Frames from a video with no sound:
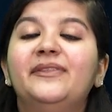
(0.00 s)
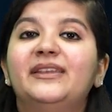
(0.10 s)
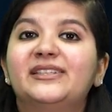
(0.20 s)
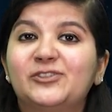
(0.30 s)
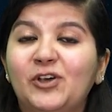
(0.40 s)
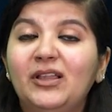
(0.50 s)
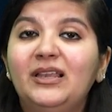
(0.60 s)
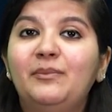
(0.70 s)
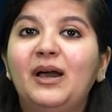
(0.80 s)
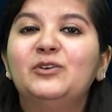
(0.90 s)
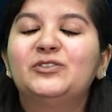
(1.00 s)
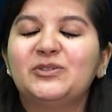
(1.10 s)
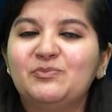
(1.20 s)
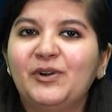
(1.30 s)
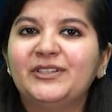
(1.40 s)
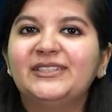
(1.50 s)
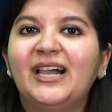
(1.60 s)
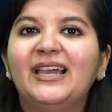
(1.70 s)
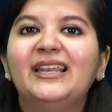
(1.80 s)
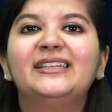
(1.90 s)
That's all about important
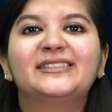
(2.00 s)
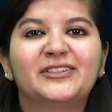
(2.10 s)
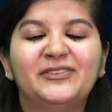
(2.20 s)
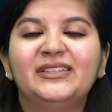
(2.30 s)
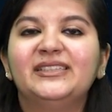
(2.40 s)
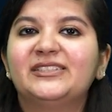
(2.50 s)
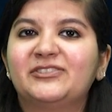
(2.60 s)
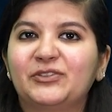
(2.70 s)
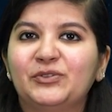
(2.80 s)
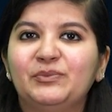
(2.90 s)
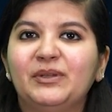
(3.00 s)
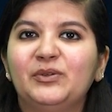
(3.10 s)
highlights given in this recruitment